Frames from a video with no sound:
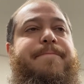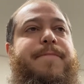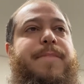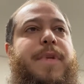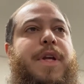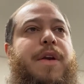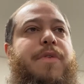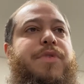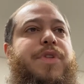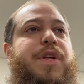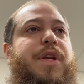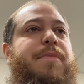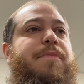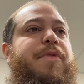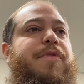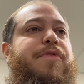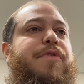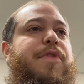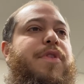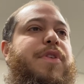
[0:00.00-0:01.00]
was saying
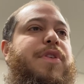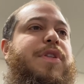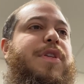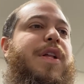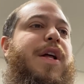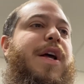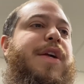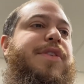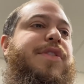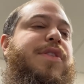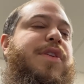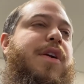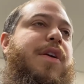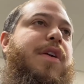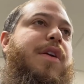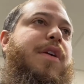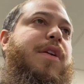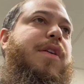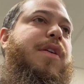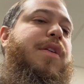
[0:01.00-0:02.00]
before this class
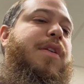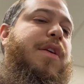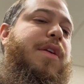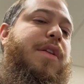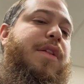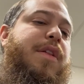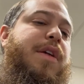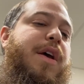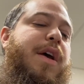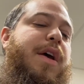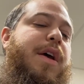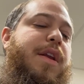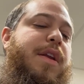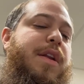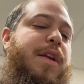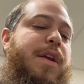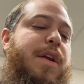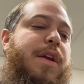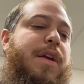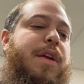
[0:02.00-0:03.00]
started that
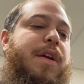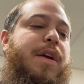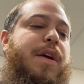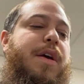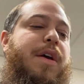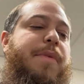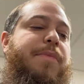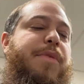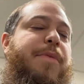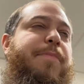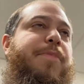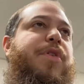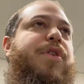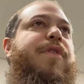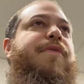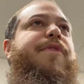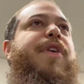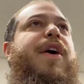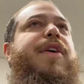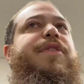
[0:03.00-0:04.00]
the book
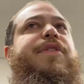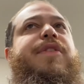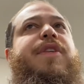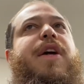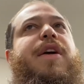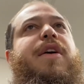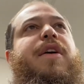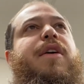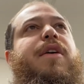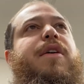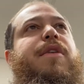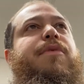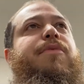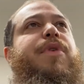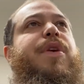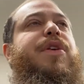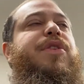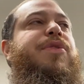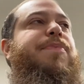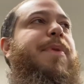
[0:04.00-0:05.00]
of Isaiah,
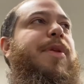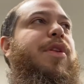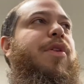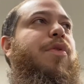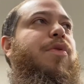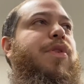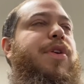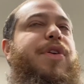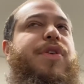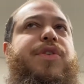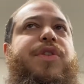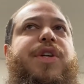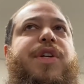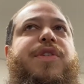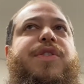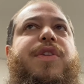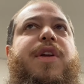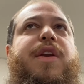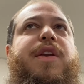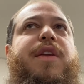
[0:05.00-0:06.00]
we could spend the whole year
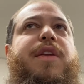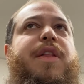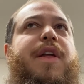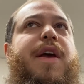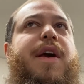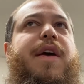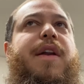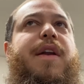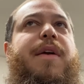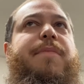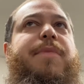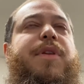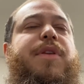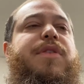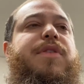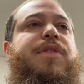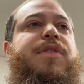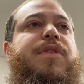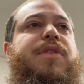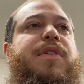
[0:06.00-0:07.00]
just studying that. I mean,
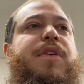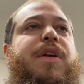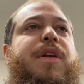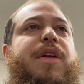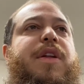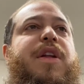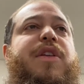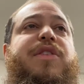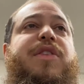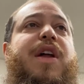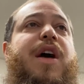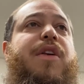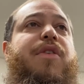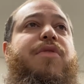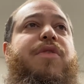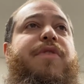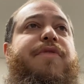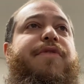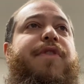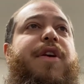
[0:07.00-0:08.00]
it's not
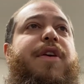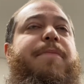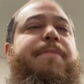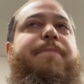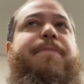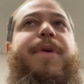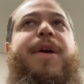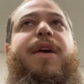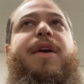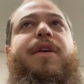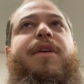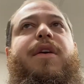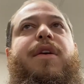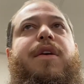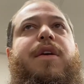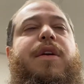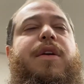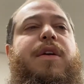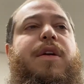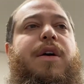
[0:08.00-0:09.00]
only very big,
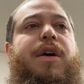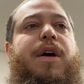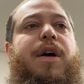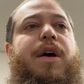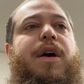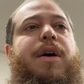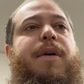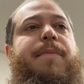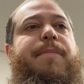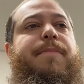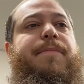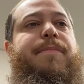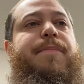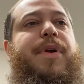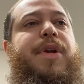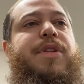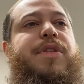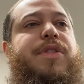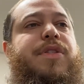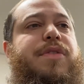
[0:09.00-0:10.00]

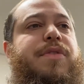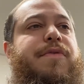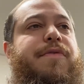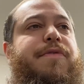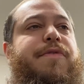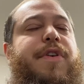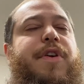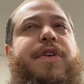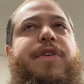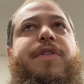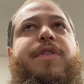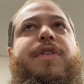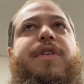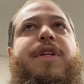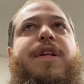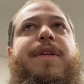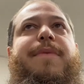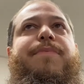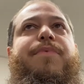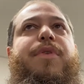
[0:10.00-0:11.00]
but it's very
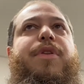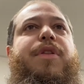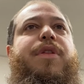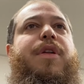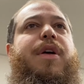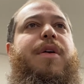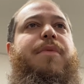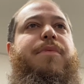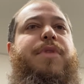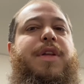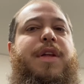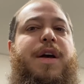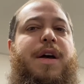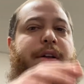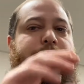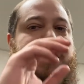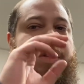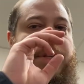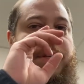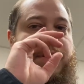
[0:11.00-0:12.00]
deep with
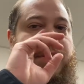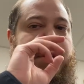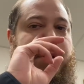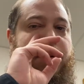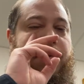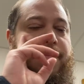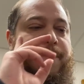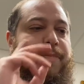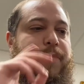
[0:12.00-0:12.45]
theology. So